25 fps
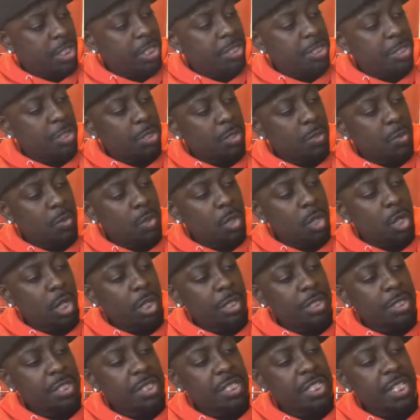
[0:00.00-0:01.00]
digital
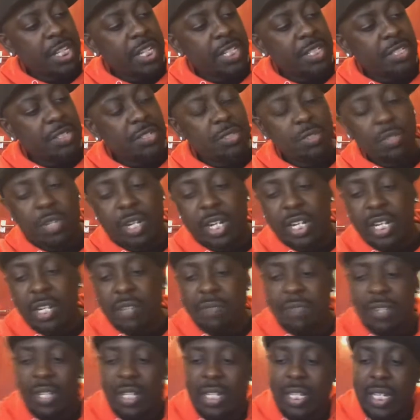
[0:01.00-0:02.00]
content or
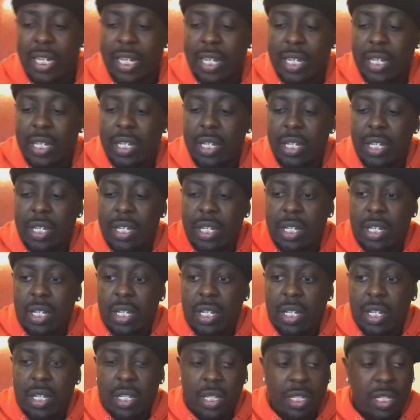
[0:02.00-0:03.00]
anything like
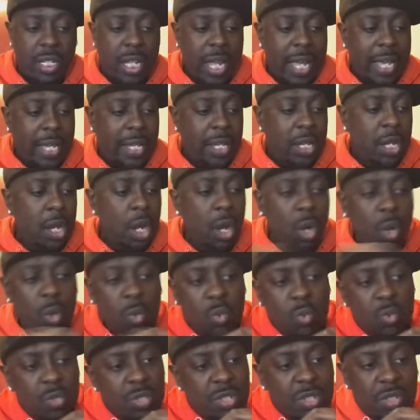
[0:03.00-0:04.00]
like
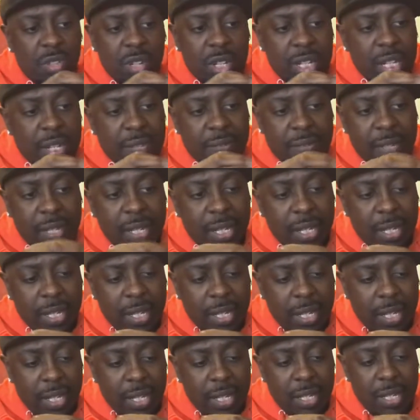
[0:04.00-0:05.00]
codes or anything
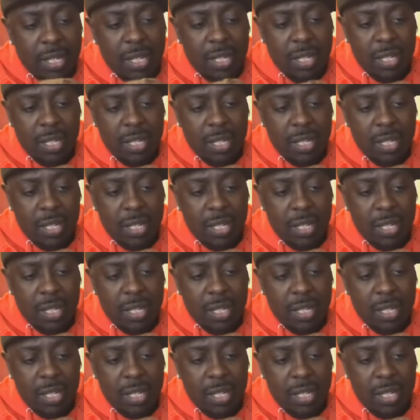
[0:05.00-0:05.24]
in there.